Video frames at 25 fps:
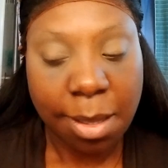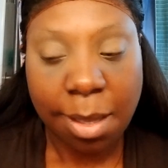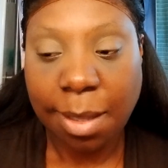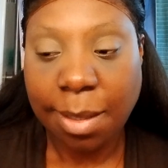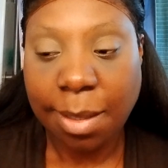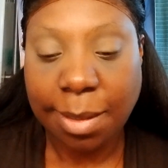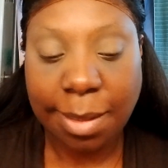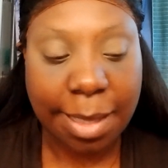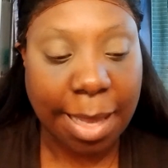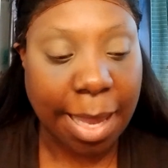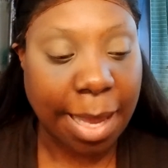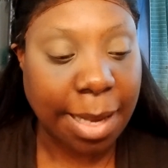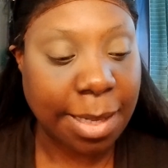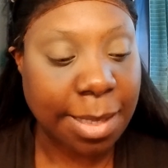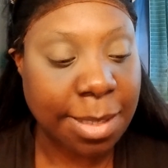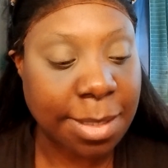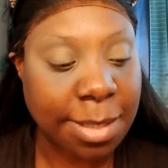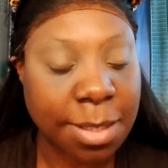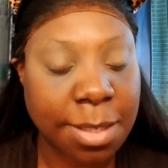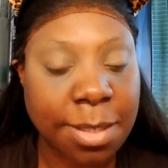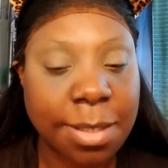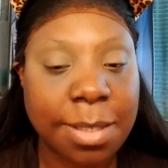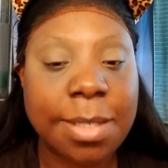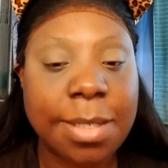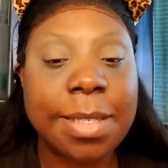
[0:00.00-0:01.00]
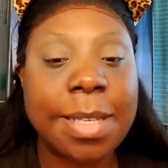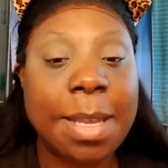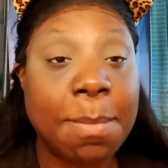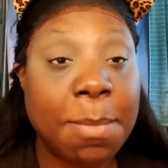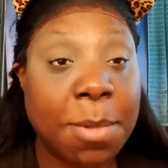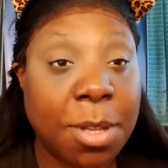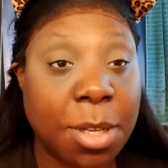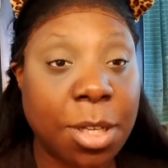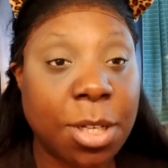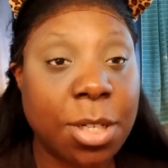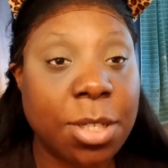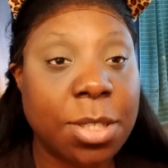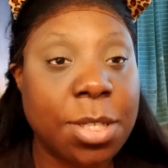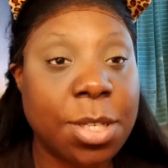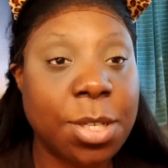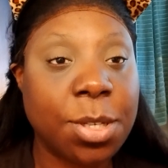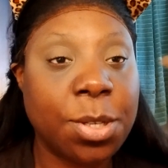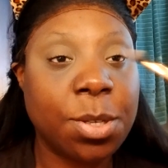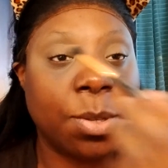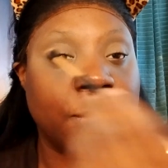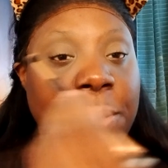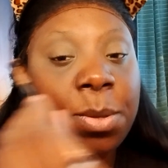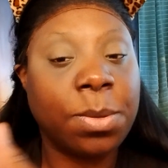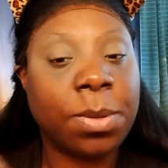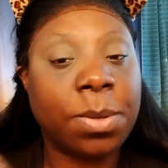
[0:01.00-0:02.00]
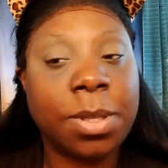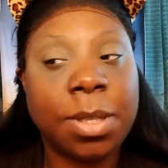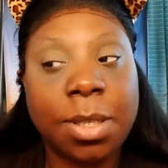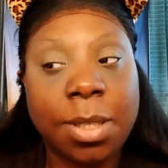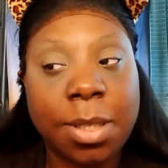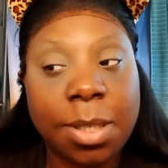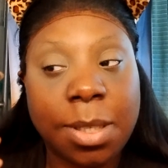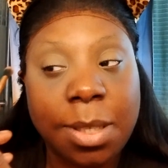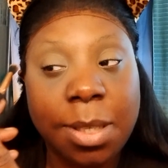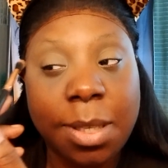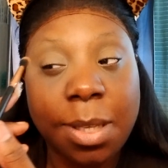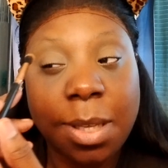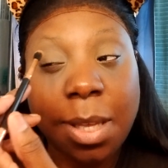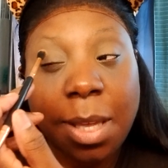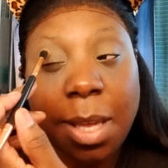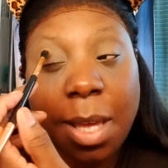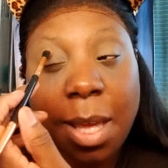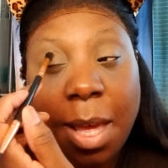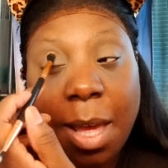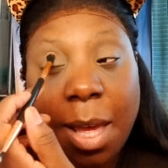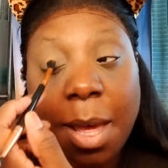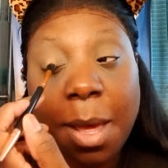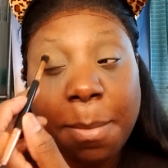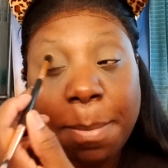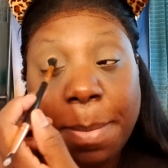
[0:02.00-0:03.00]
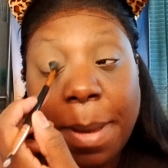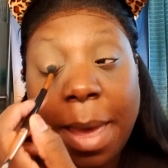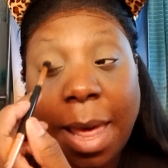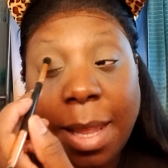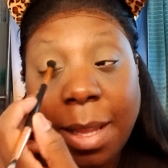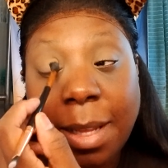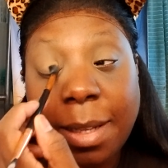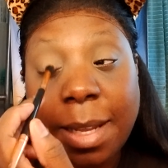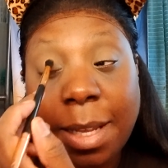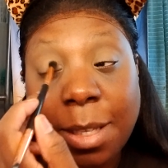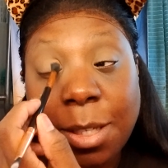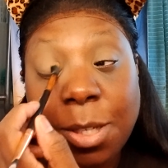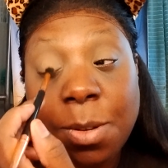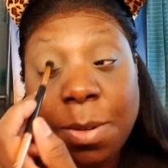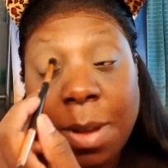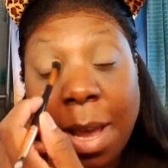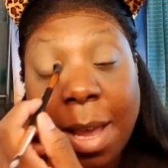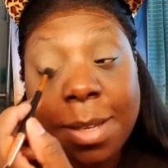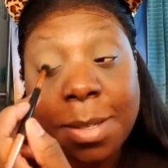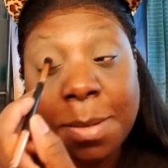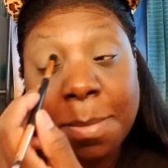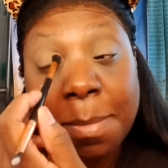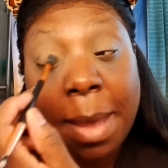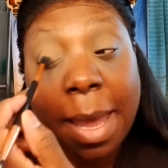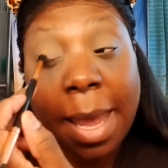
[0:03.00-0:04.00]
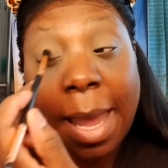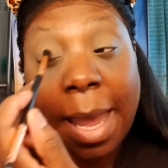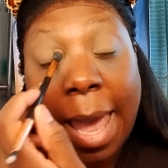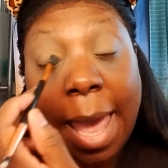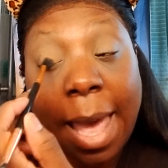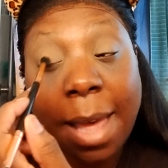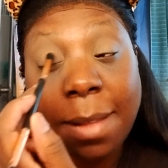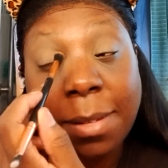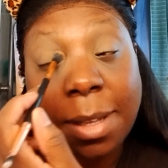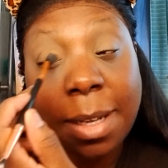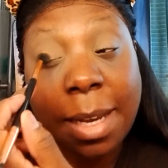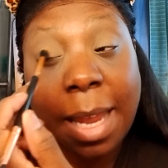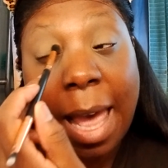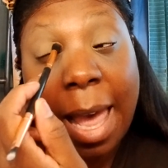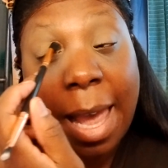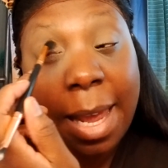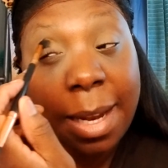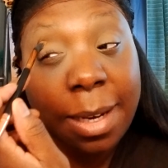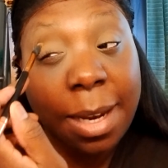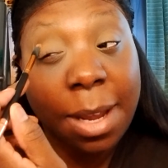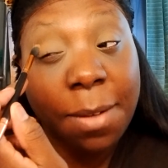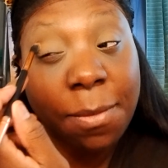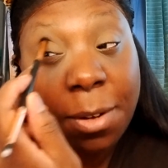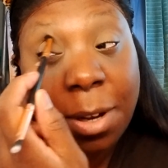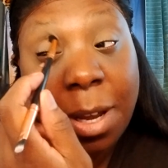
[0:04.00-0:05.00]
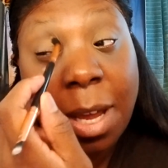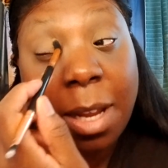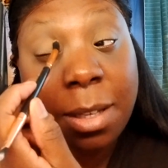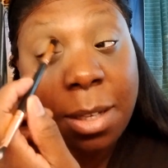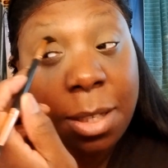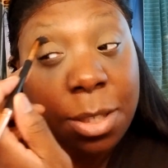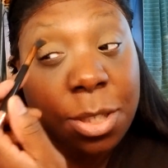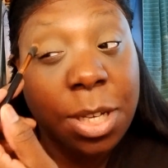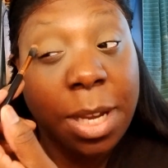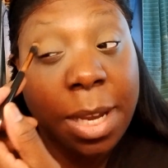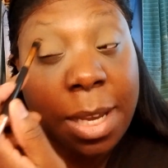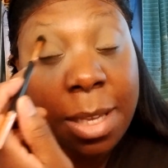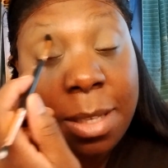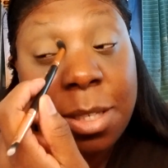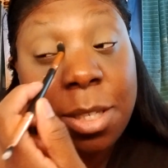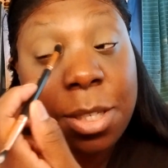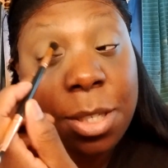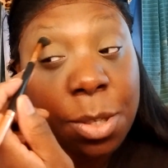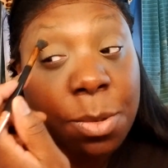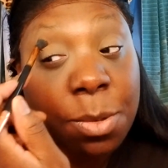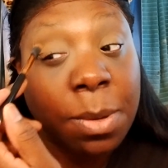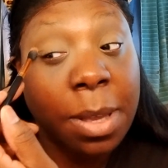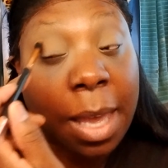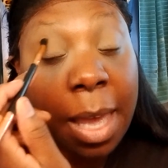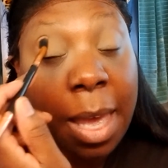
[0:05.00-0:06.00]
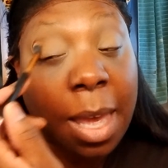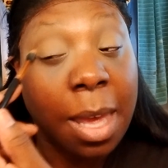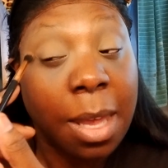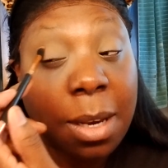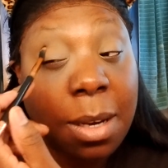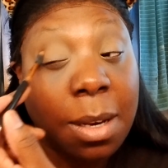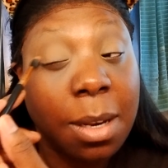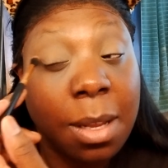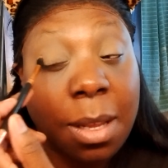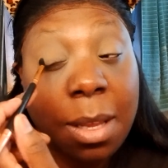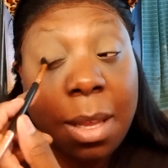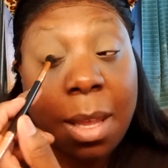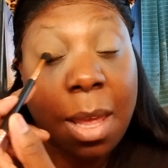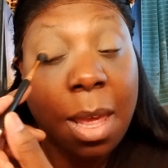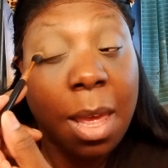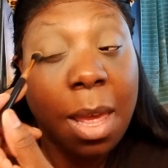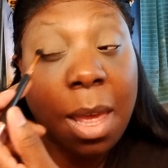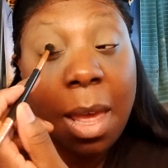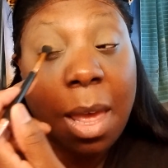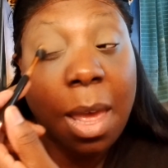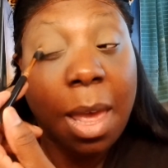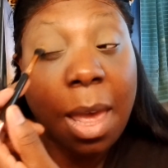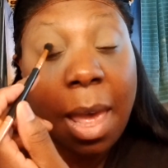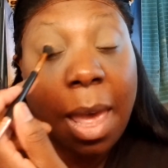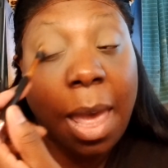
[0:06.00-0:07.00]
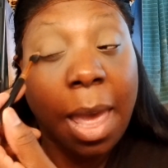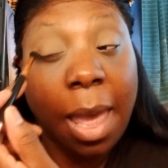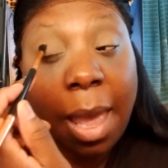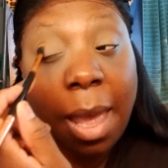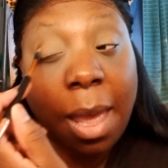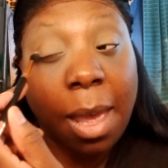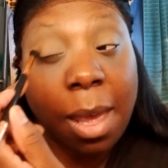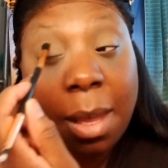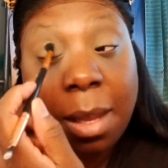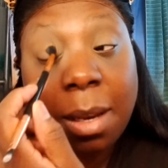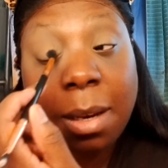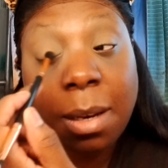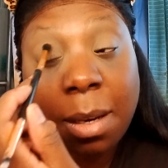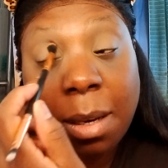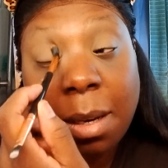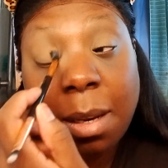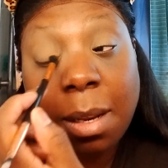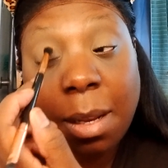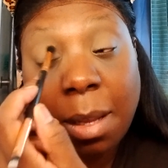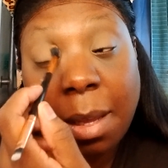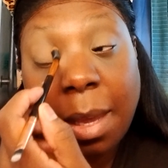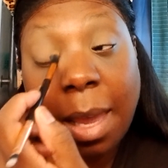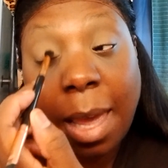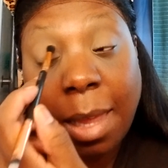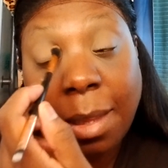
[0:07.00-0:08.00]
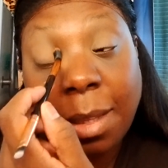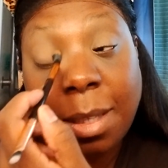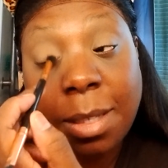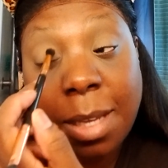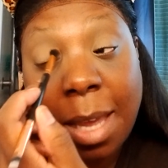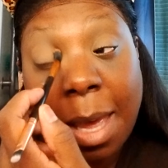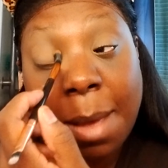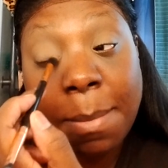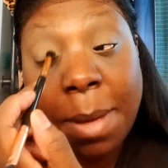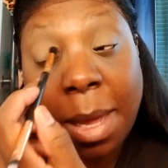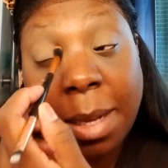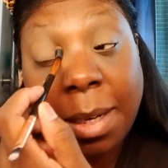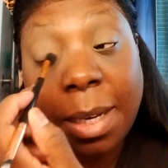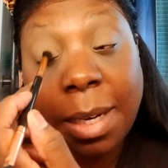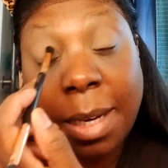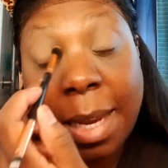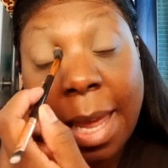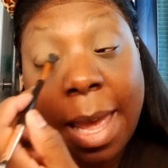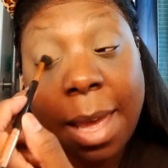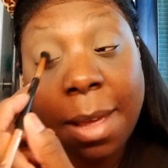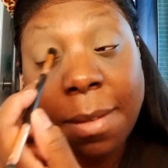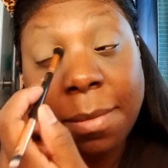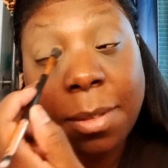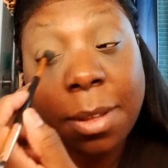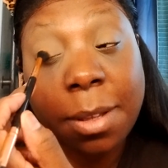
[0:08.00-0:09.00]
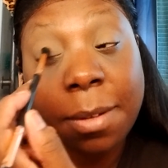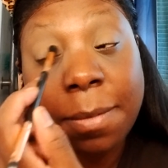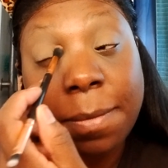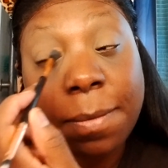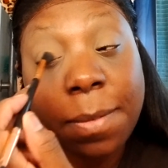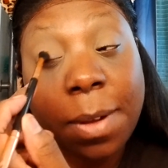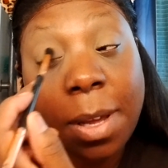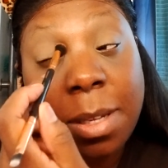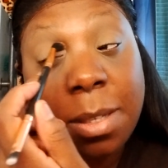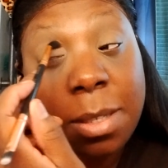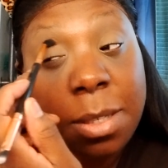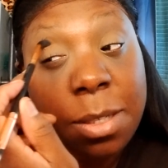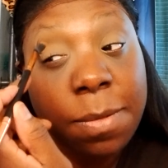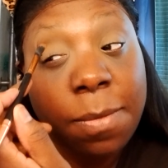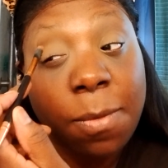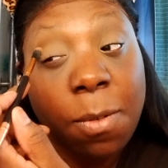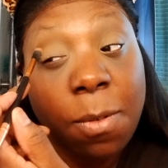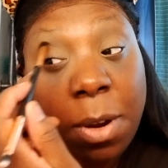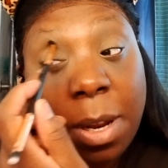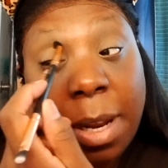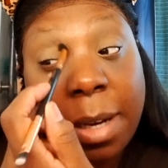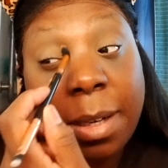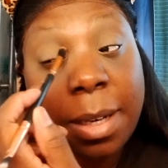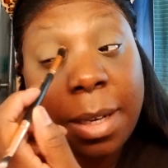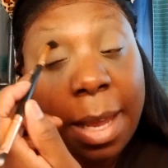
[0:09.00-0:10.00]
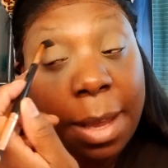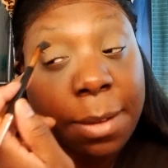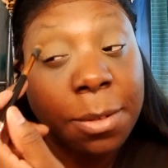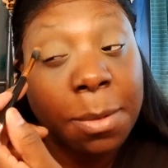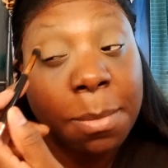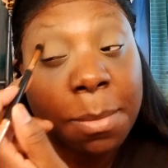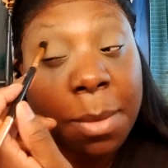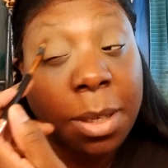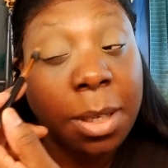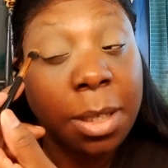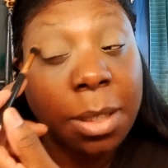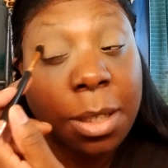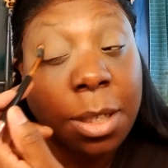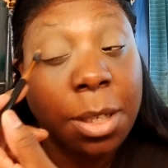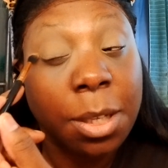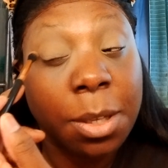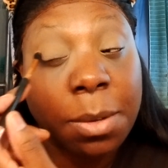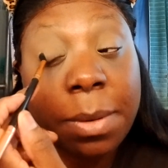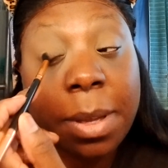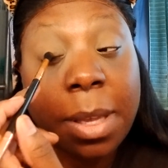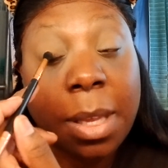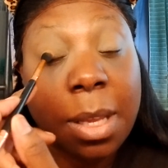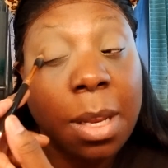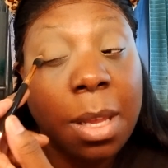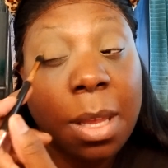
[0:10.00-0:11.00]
that is similar to a palette that you guys may have that I never got the chance to get. And at the time I didn't have the funds for it. I didn't have the money to do it.